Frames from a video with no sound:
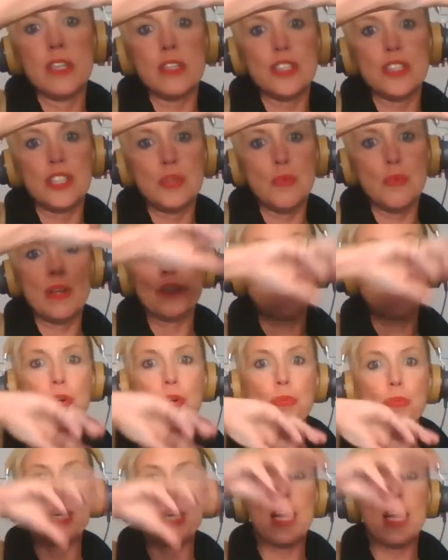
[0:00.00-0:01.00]
went
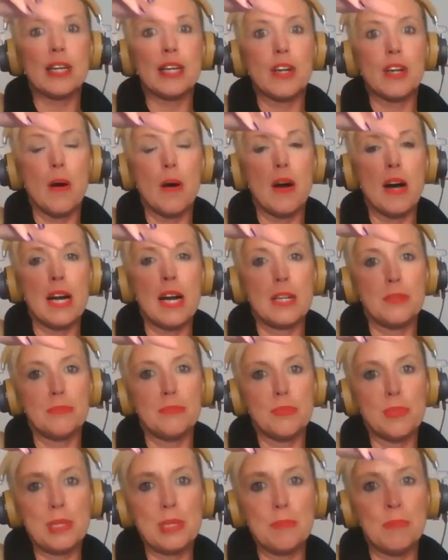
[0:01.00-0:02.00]
her way, I
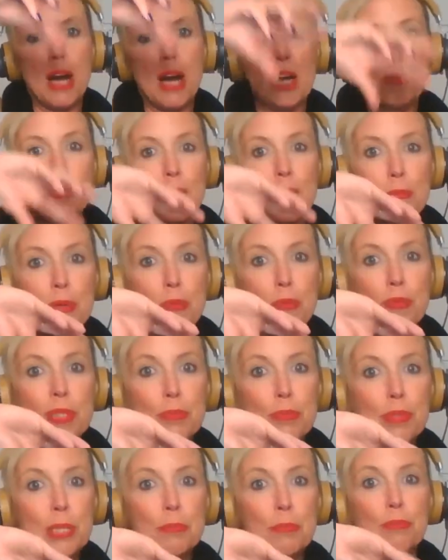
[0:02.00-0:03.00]
went my way, but
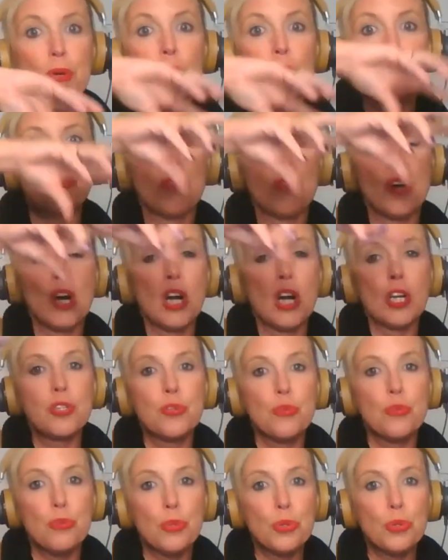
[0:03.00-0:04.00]
we both
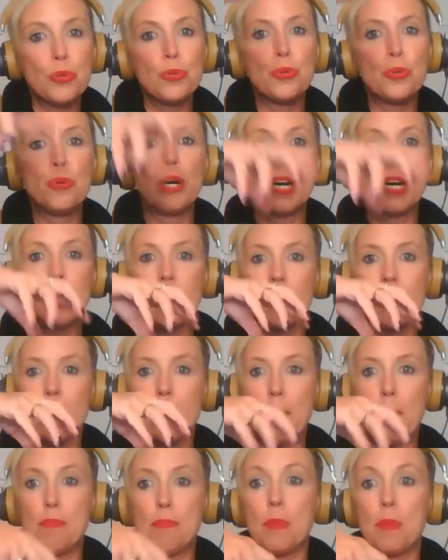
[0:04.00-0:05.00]
grew
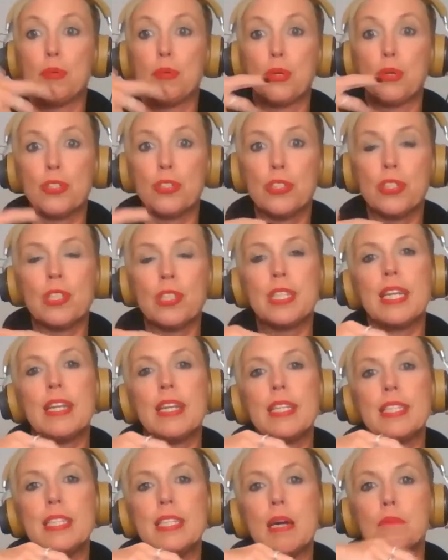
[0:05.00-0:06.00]

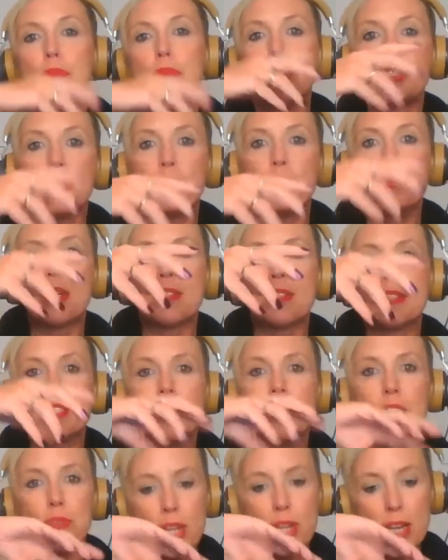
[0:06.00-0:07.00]
personally and business-wise,
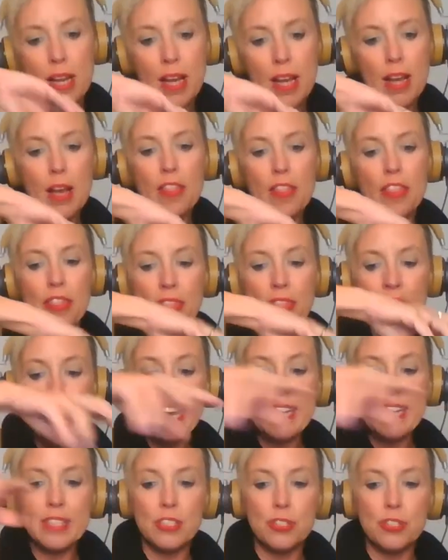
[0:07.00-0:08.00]
etc.
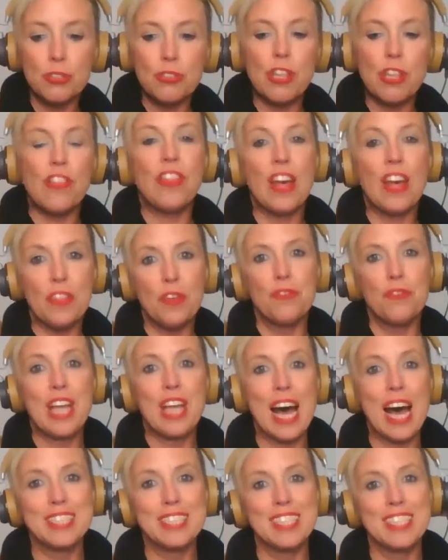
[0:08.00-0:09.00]
Thanks to the depth of
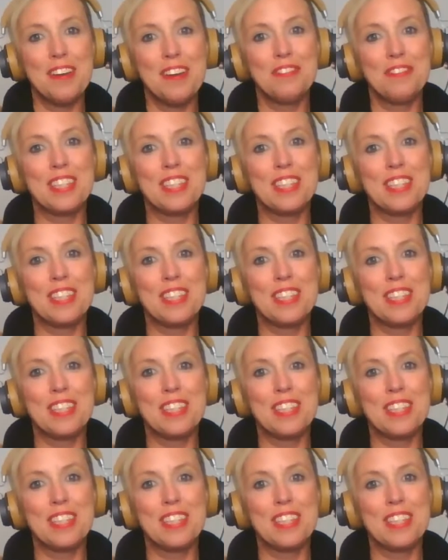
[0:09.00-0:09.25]
that